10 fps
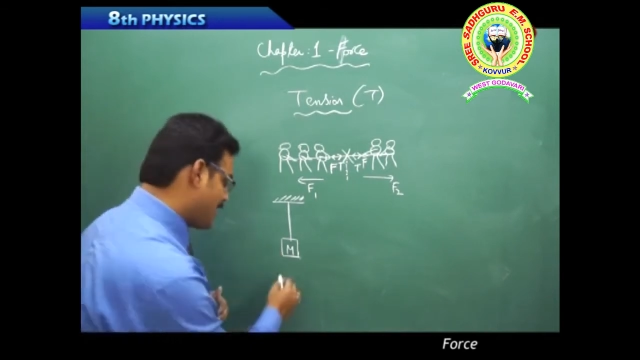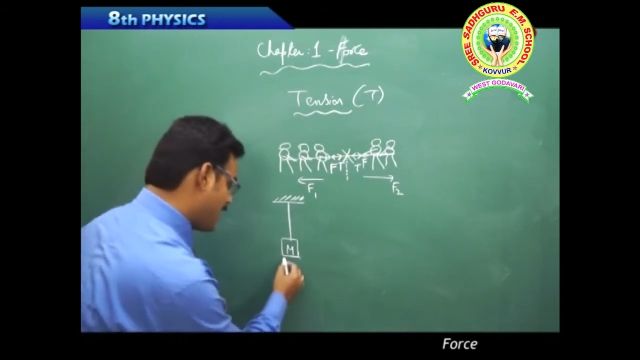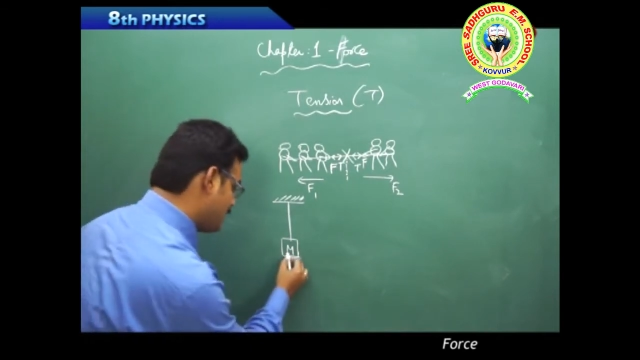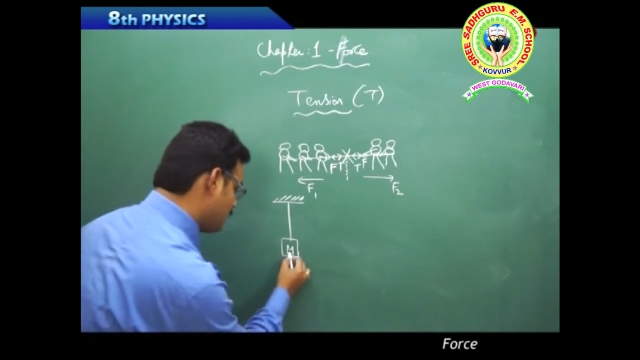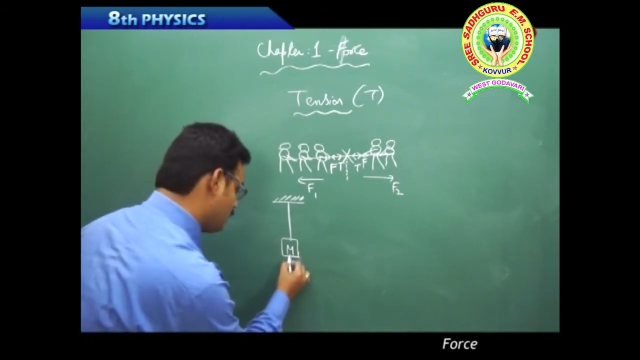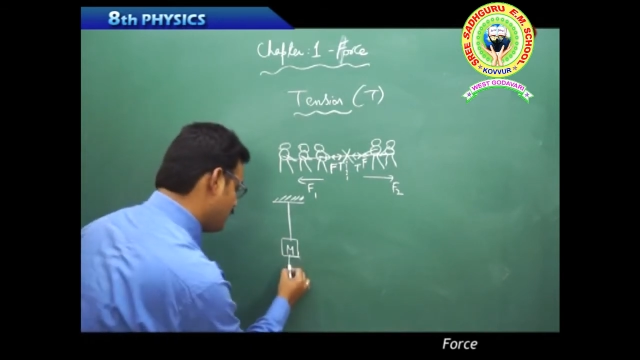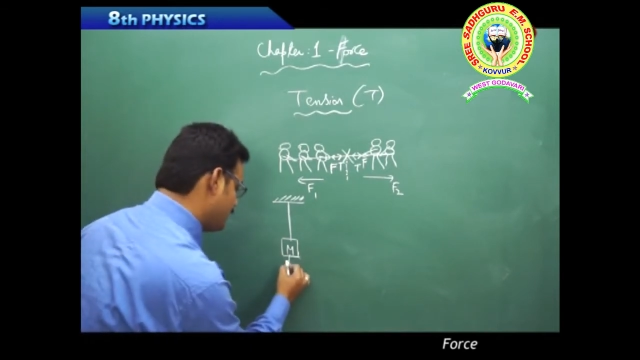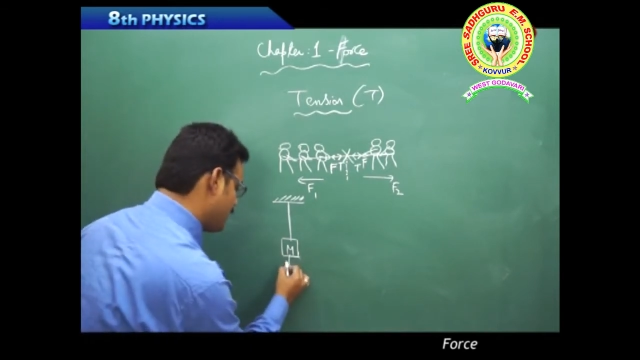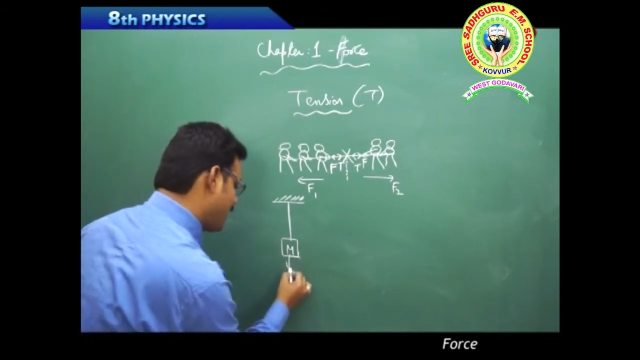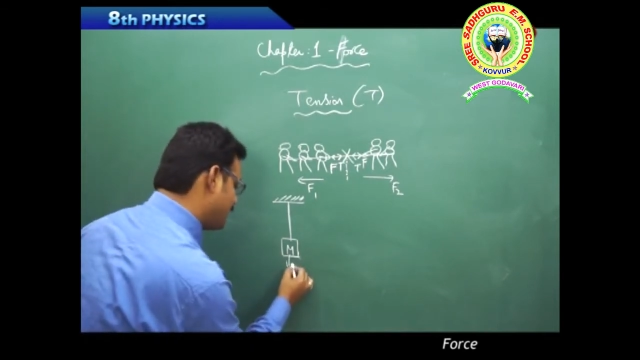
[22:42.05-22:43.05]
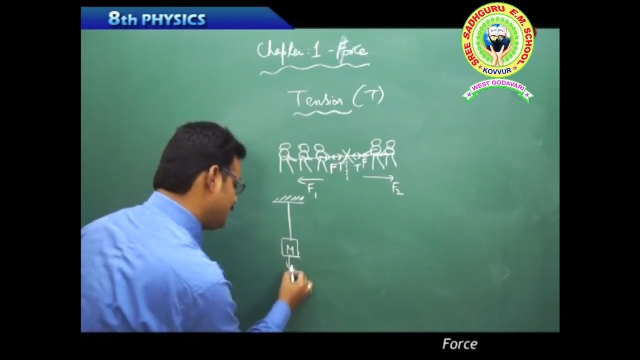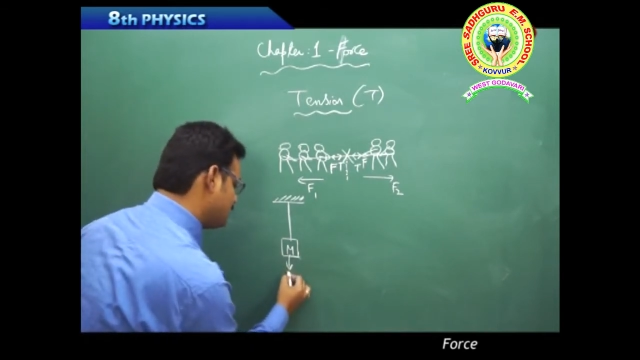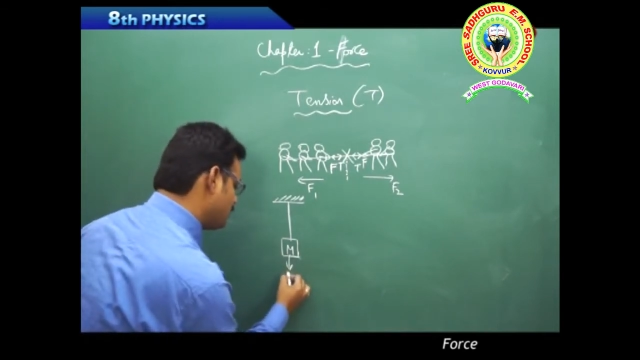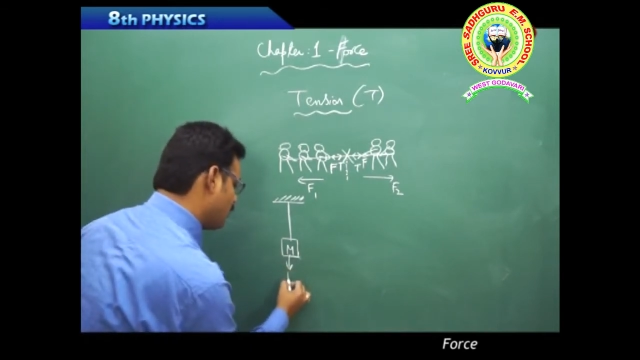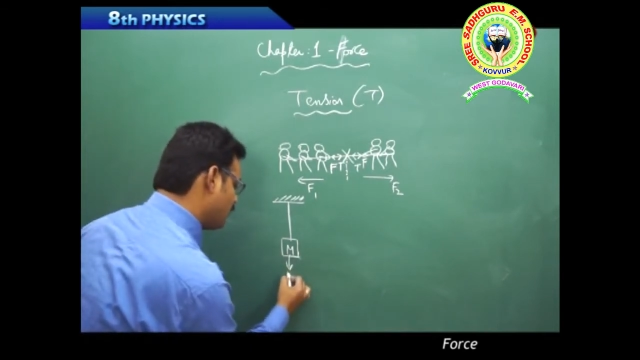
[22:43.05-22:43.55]
and this weight acting
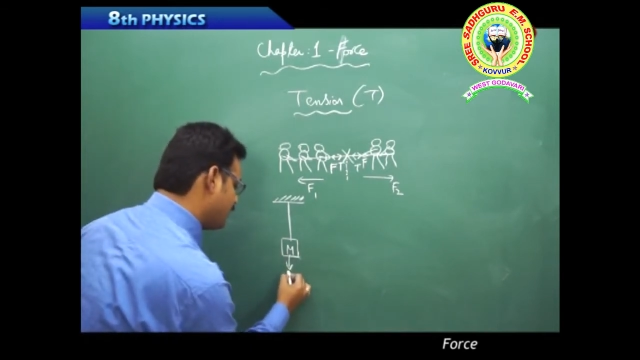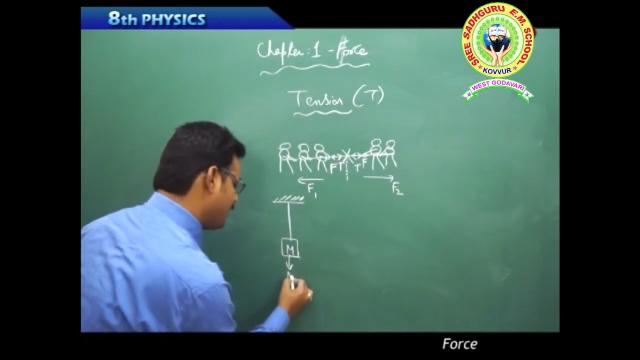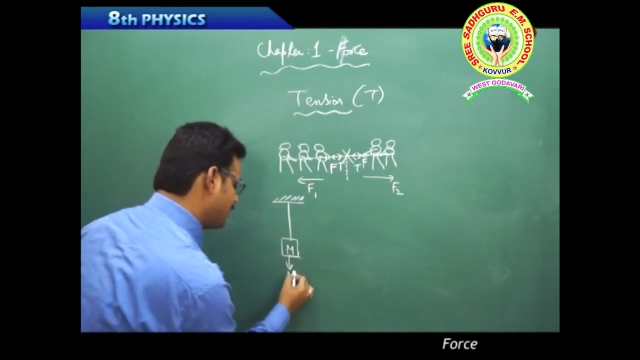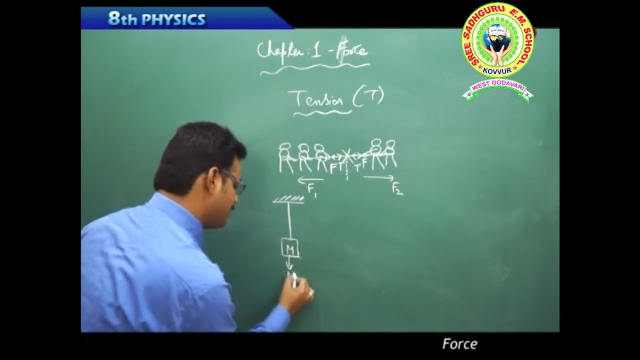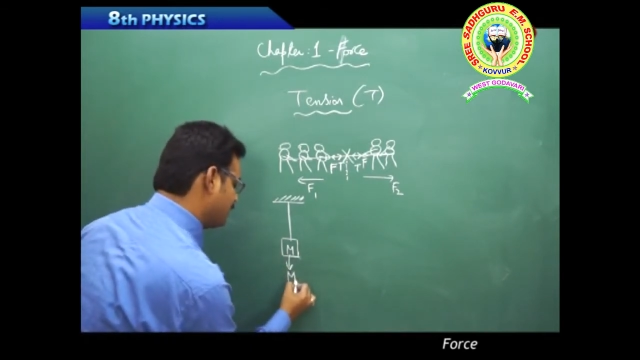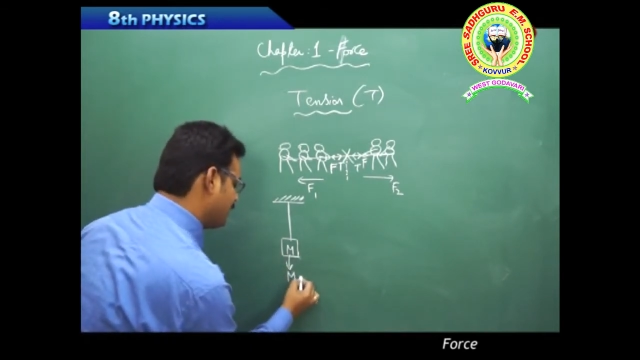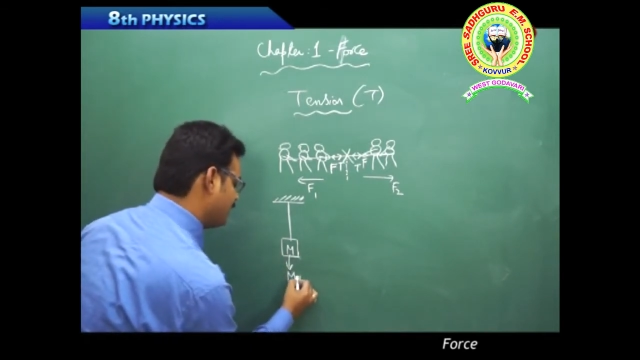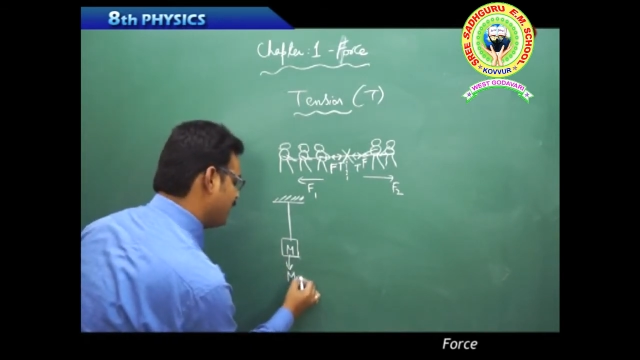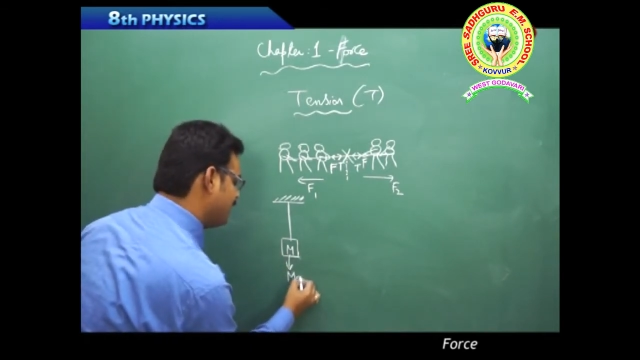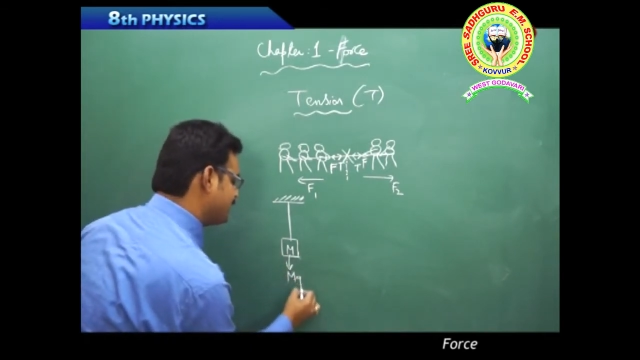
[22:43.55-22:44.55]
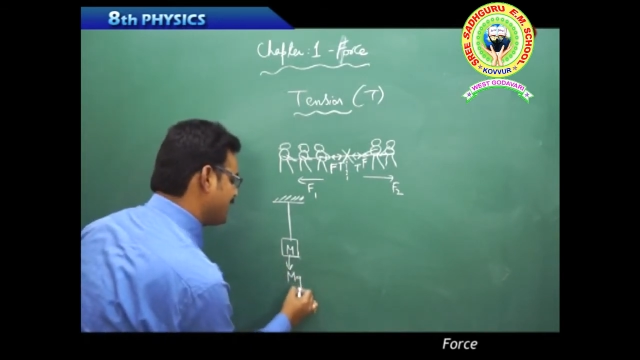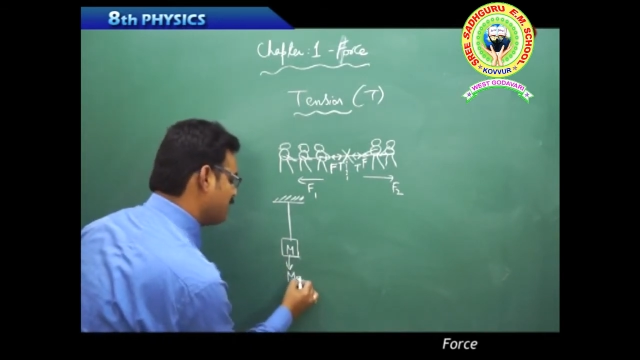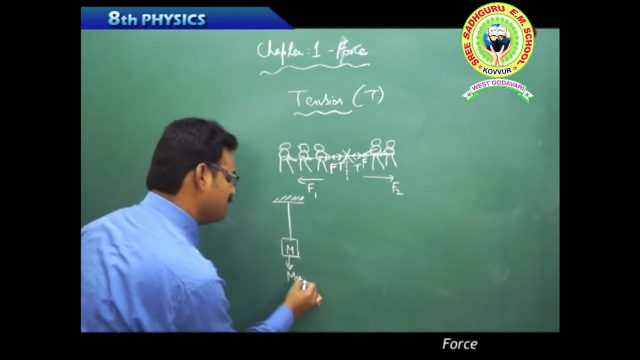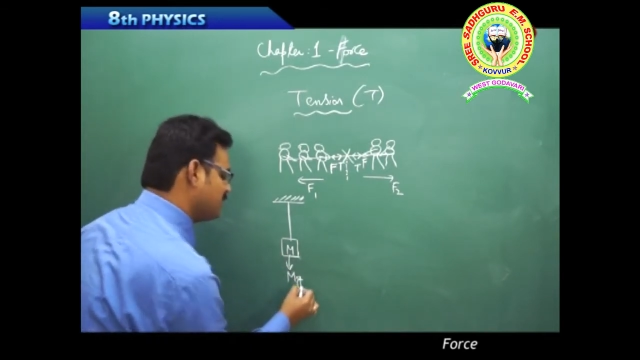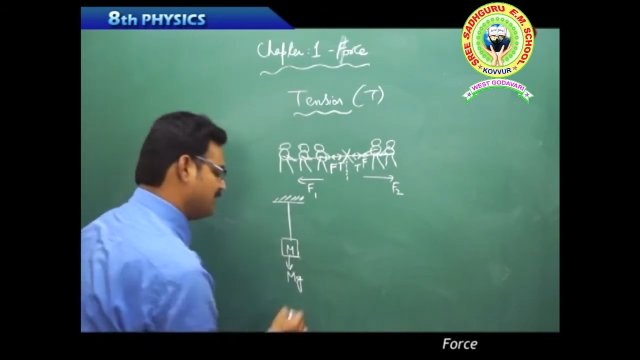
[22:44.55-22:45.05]
is a downward direction, and the weight is
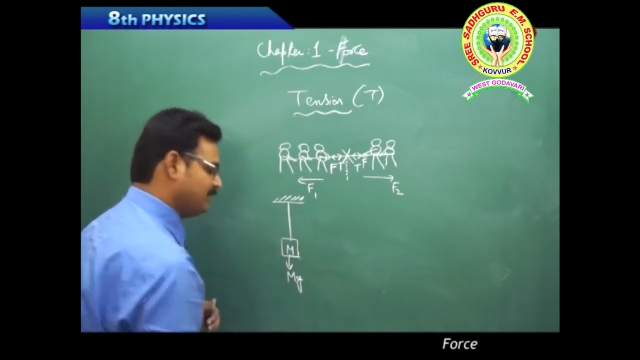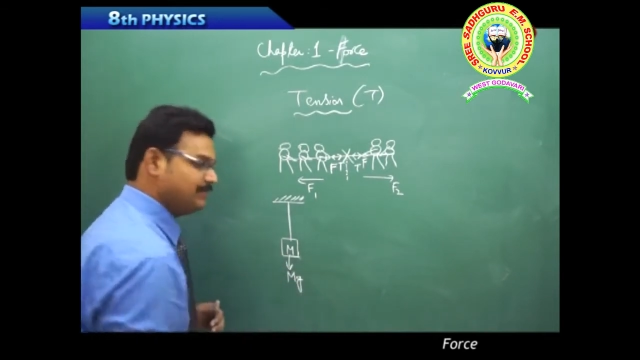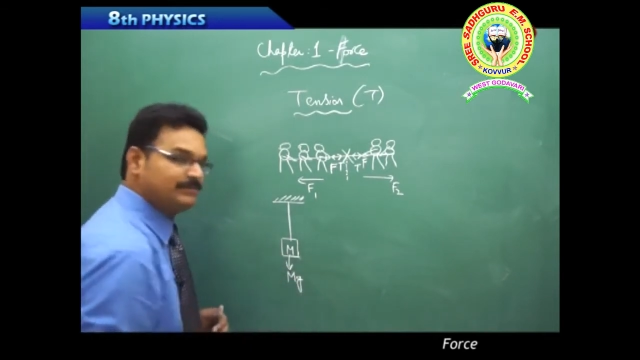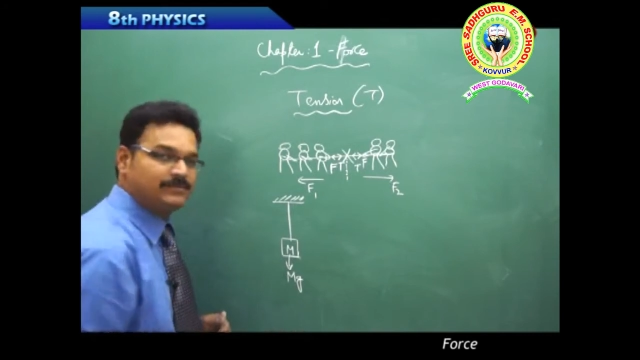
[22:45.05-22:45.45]
mg.